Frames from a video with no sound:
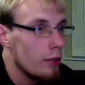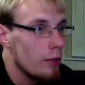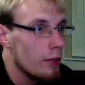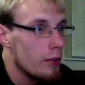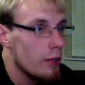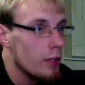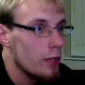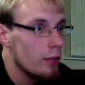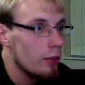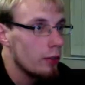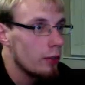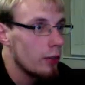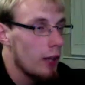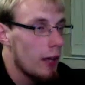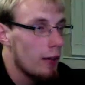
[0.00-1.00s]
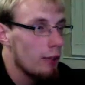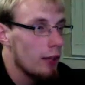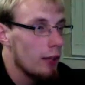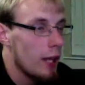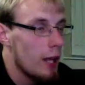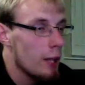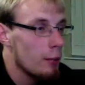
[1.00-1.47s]
These are going to have an
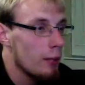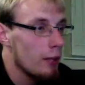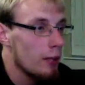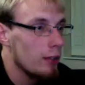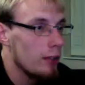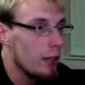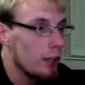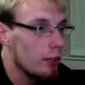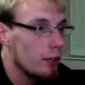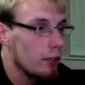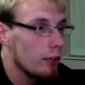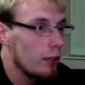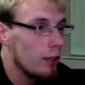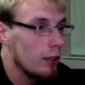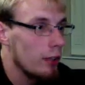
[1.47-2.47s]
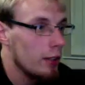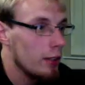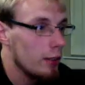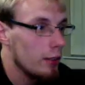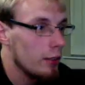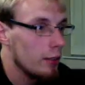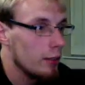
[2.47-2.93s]
animated texture on it,
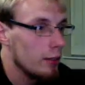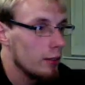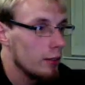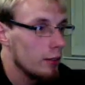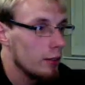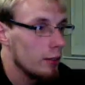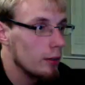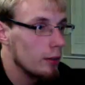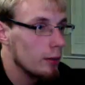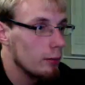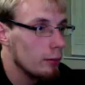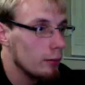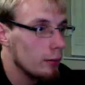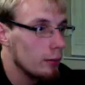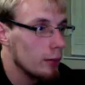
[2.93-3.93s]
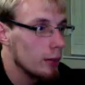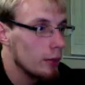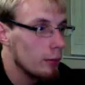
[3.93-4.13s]
but I'm